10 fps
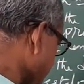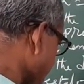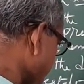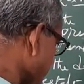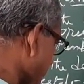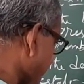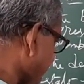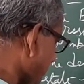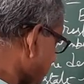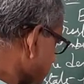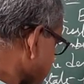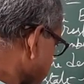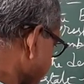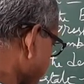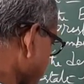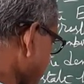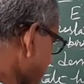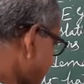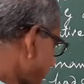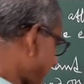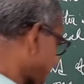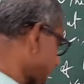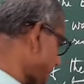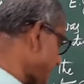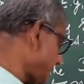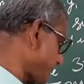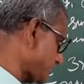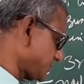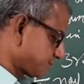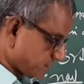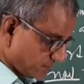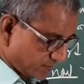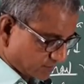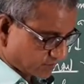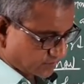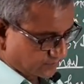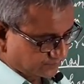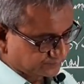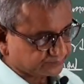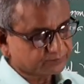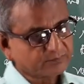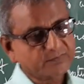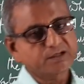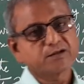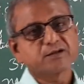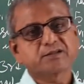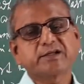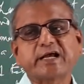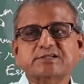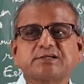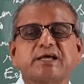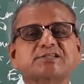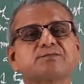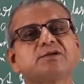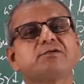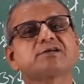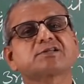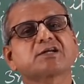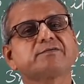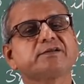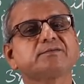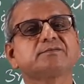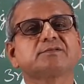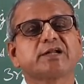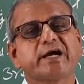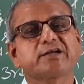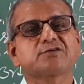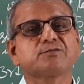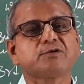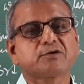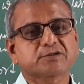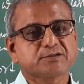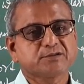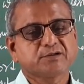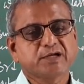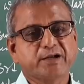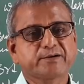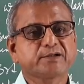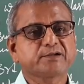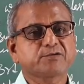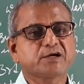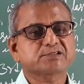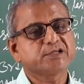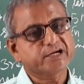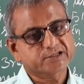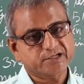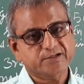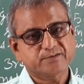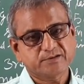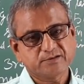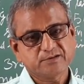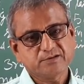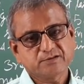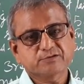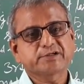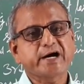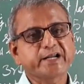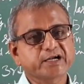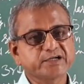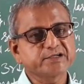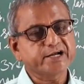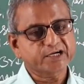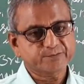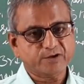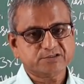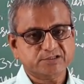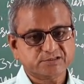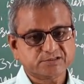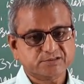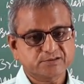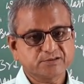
the people of France, active and passive citizens. The National Assembly was given the right to vote, and it was elected through a direct indirect process.